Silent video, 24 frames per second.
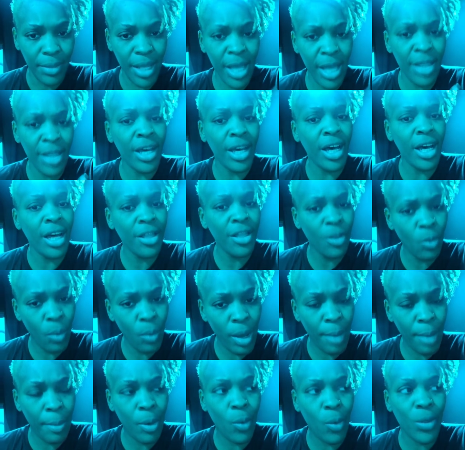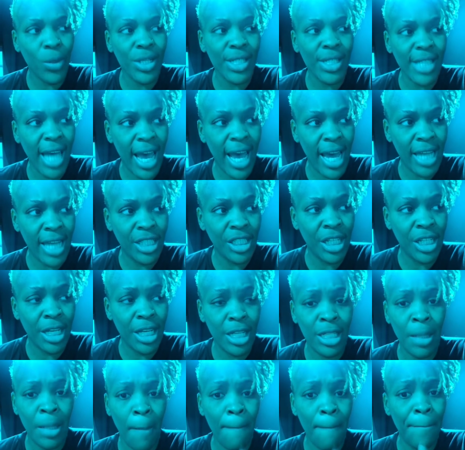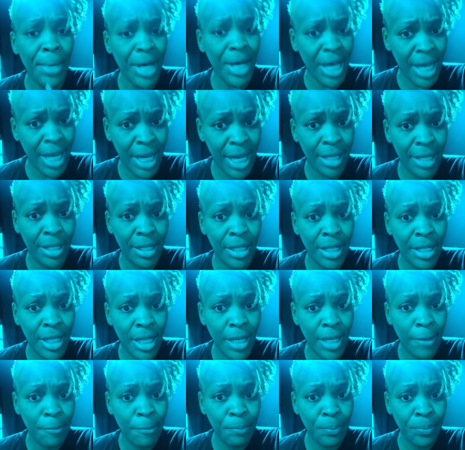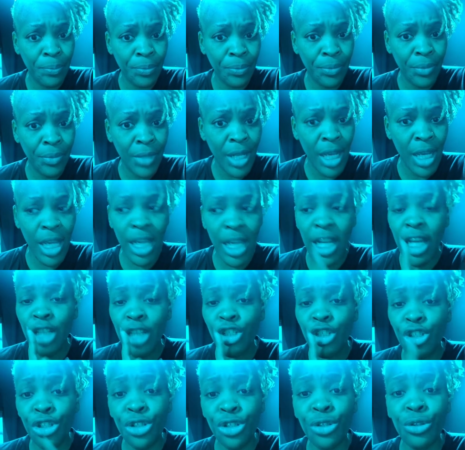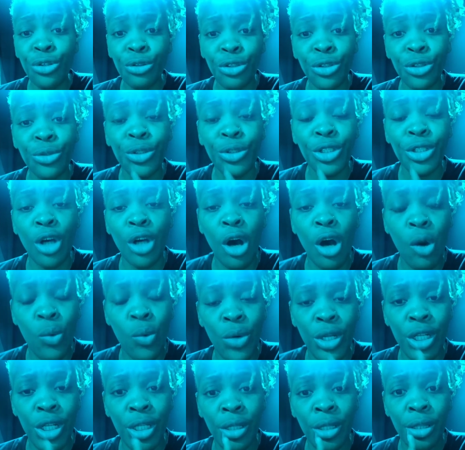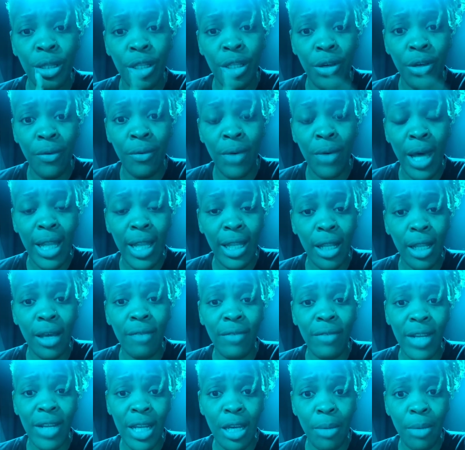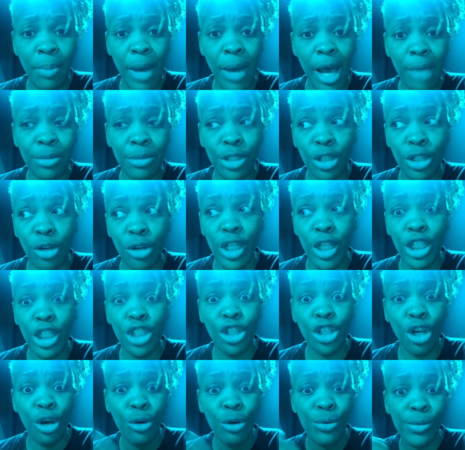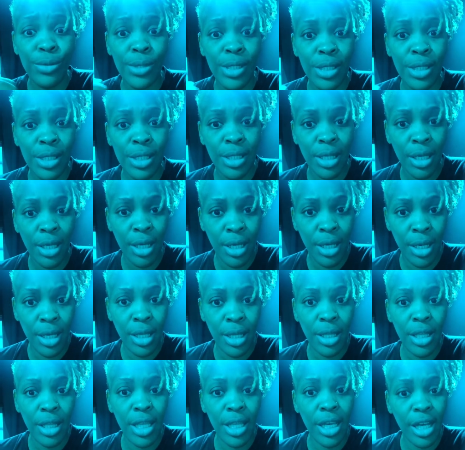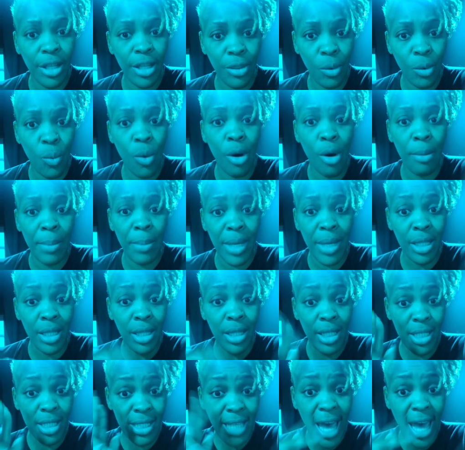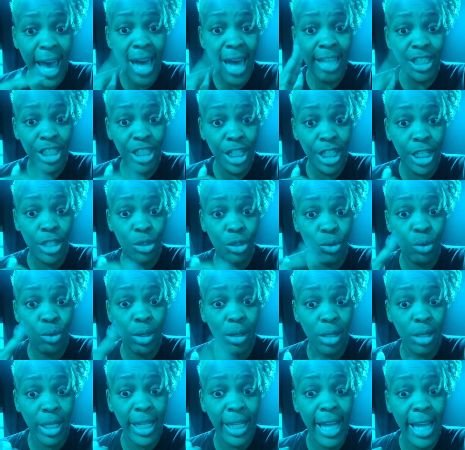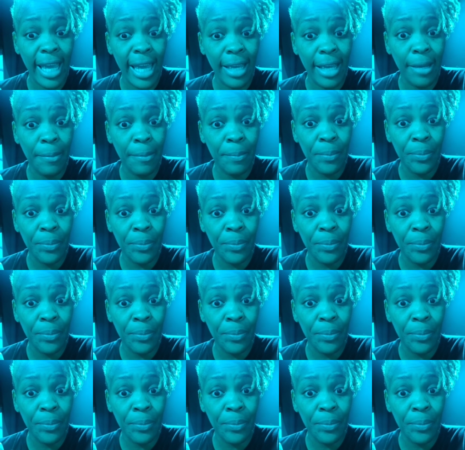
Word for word: and the other women were side chicks but he didn't choose you to go on the Love and Hip Hop show. He chose the other woman, the side chick you claim.